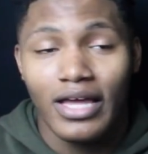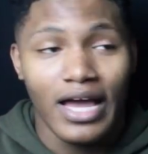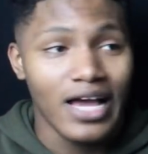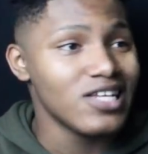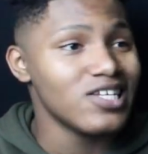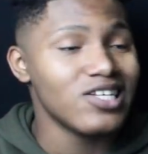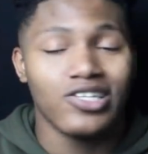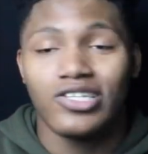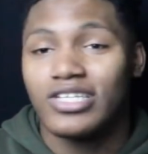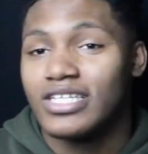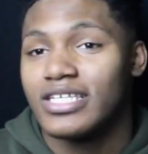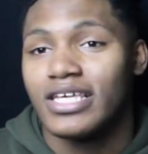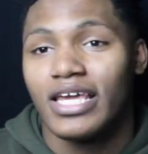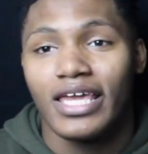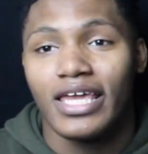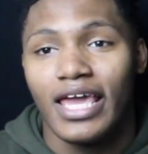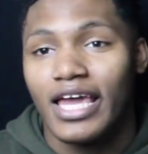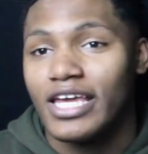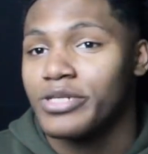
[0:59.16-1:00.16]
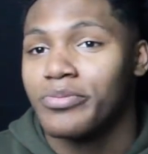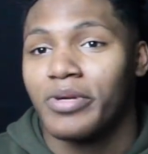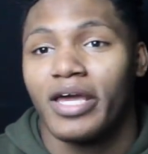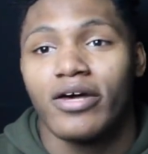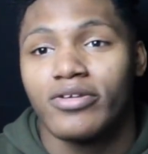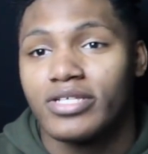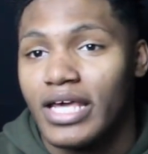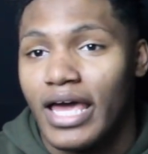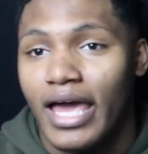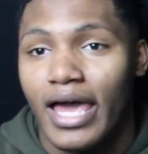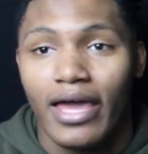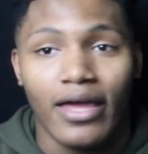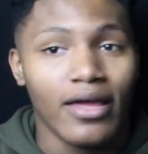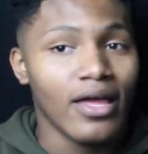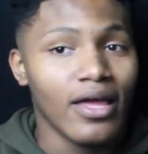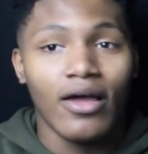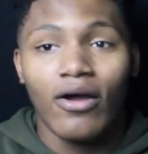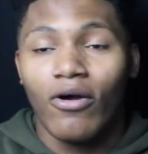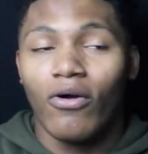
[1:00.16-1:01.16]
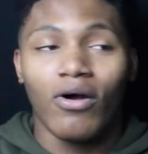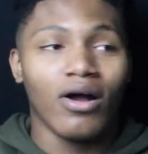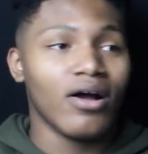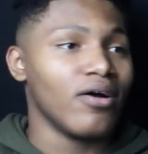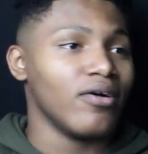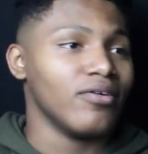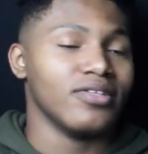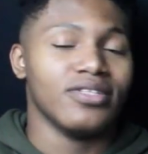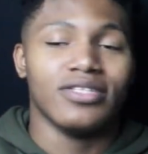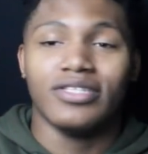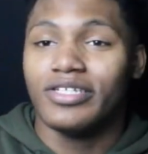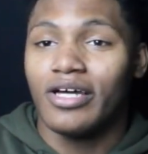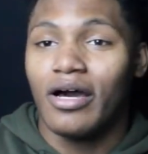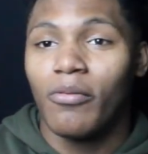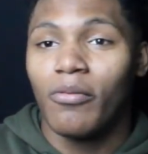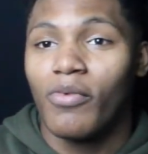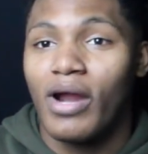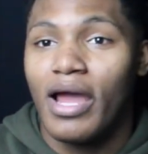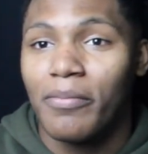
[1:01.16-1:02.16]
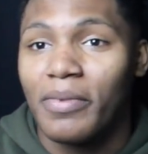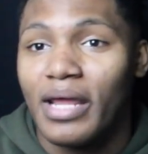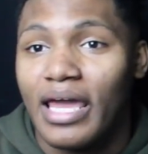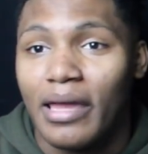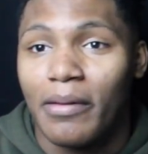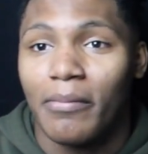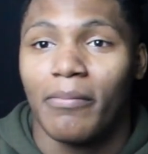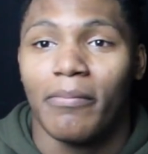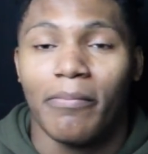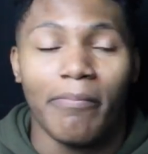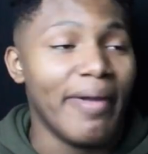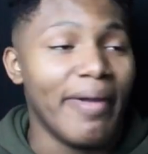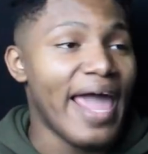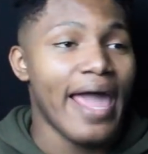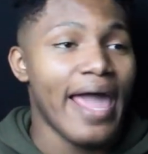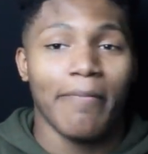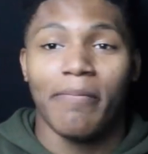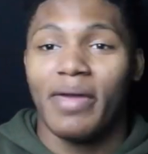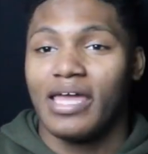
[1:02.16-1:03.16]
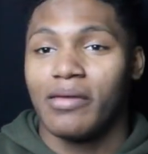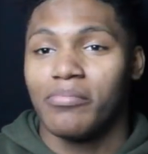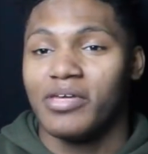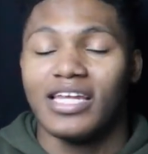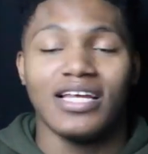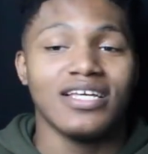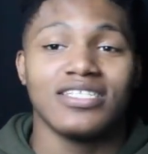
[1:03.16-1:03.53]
I should just say Catch Me Outside, or her dumb rap name, Bad Baby.